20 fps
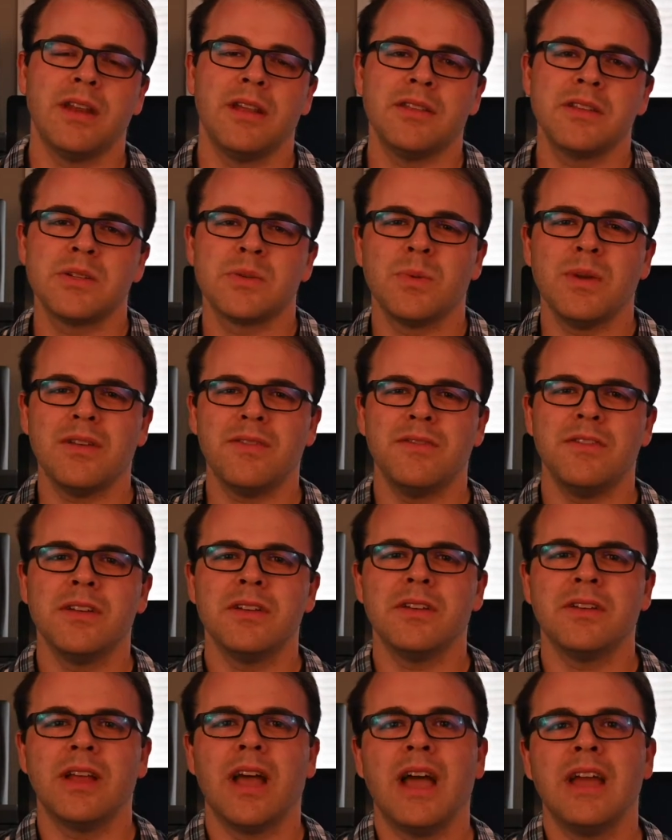Now this wheat
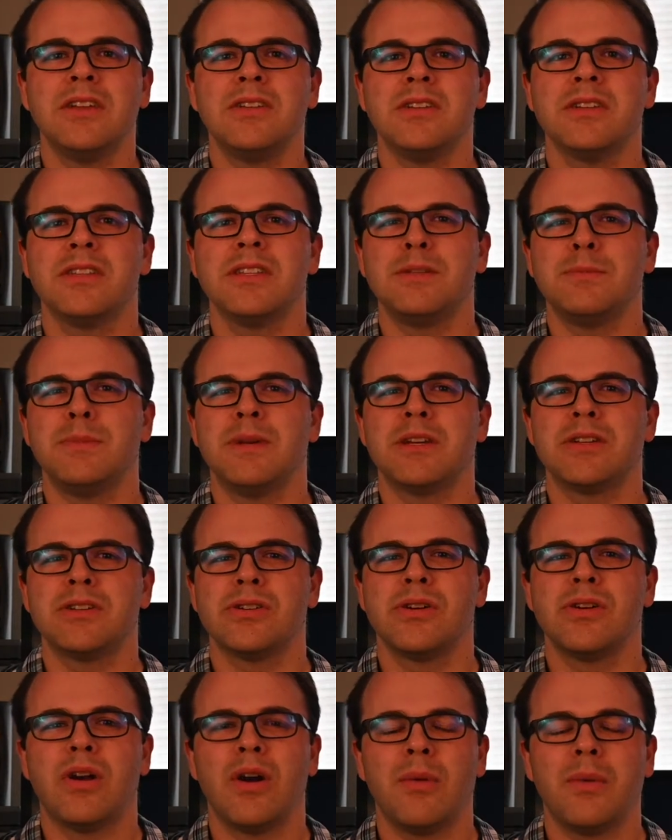field, I took this
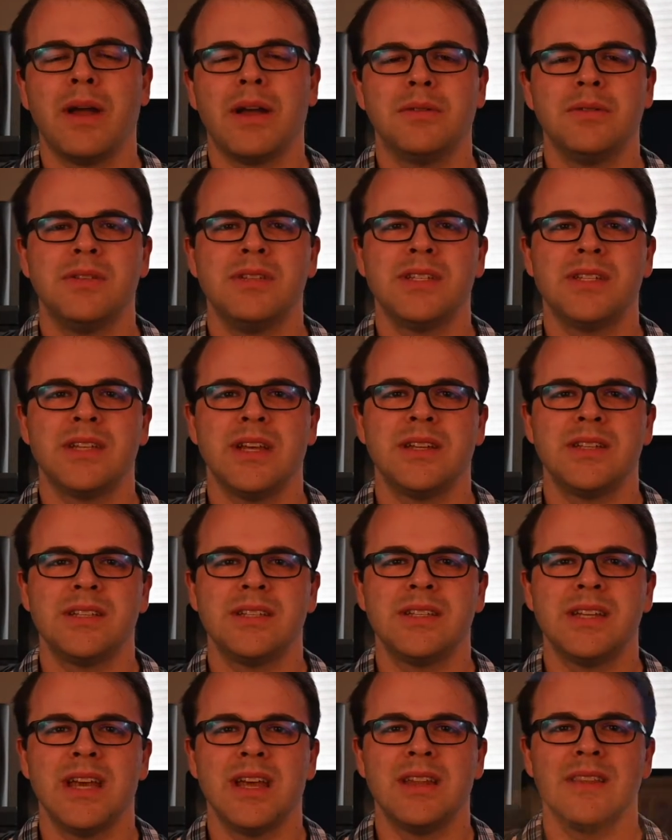picture around
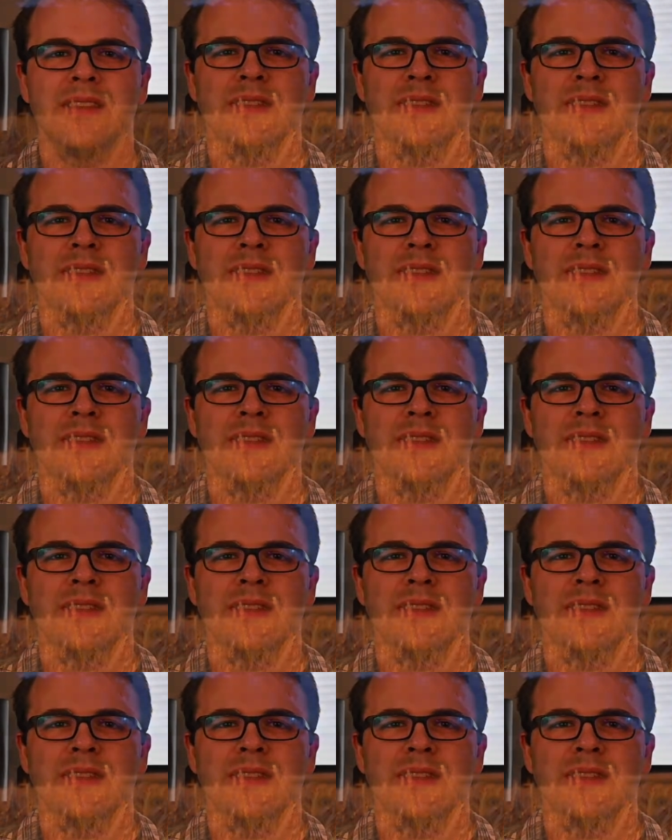sunset.